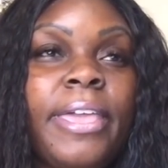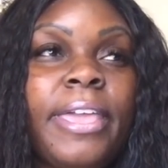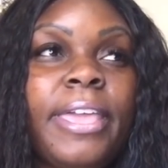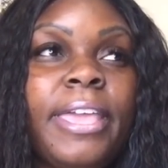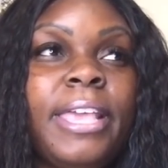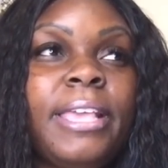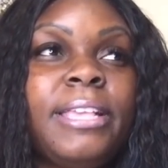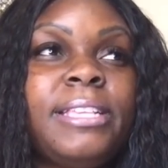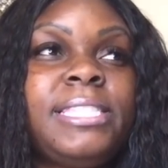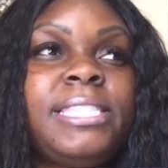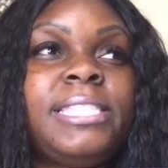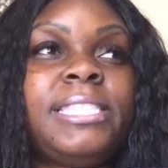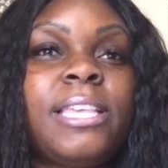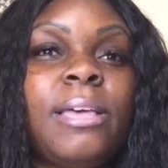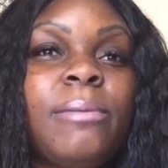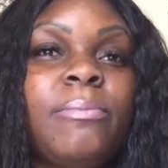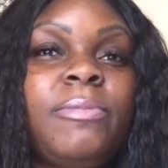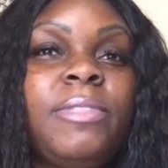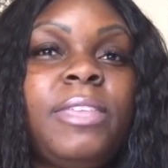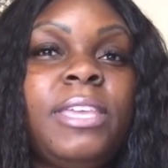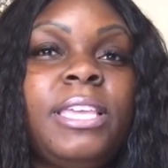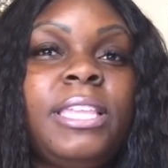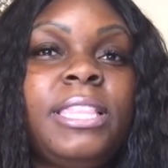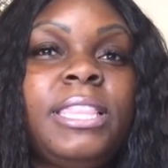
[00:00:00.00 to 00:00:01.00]
It's
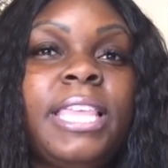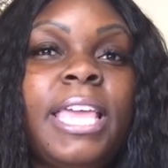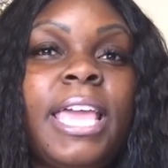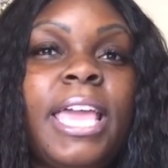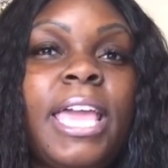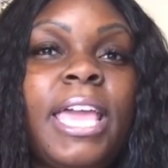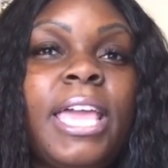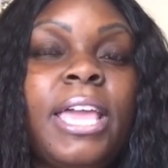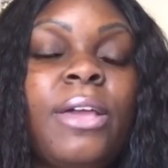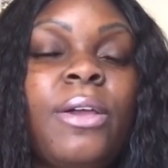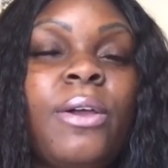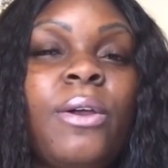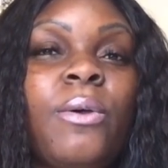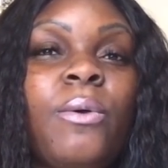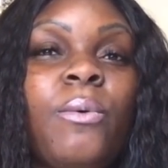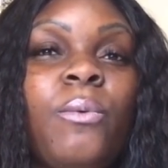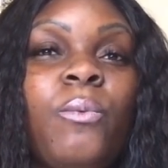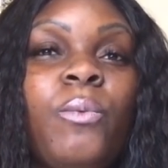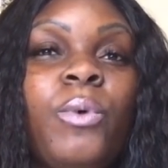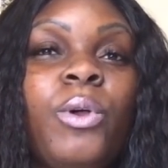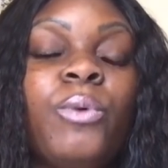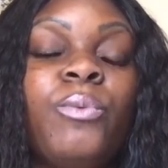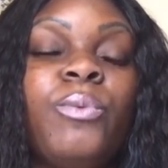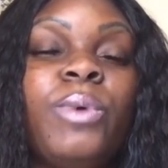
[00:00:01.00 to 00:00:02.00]
something that
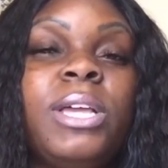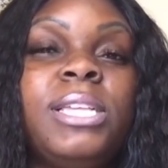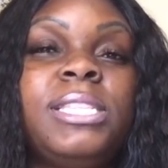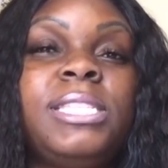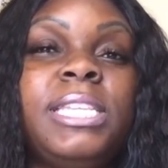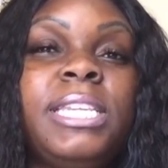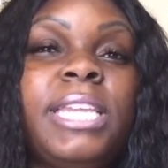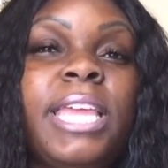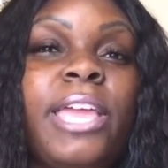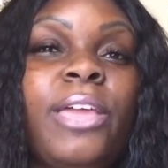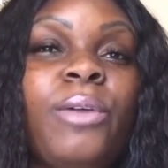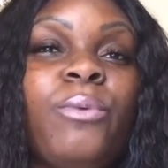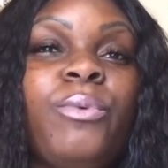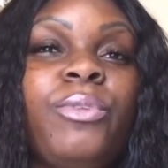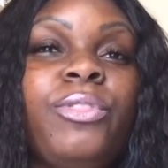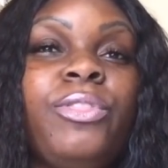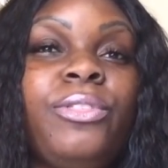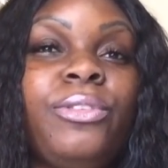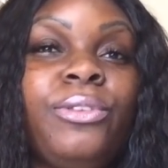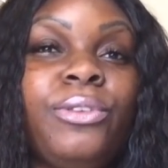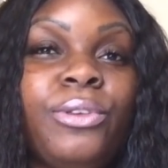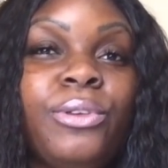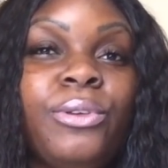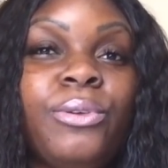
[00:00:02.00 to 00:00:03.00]
will resonate with
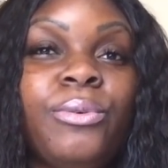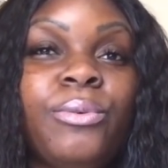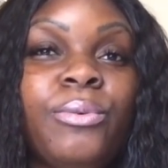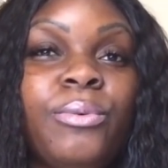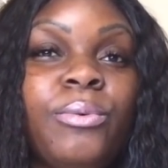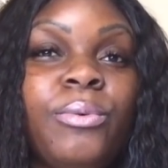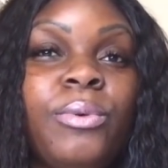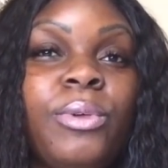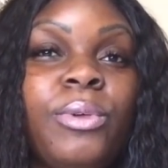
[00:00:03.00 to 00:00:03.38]
you.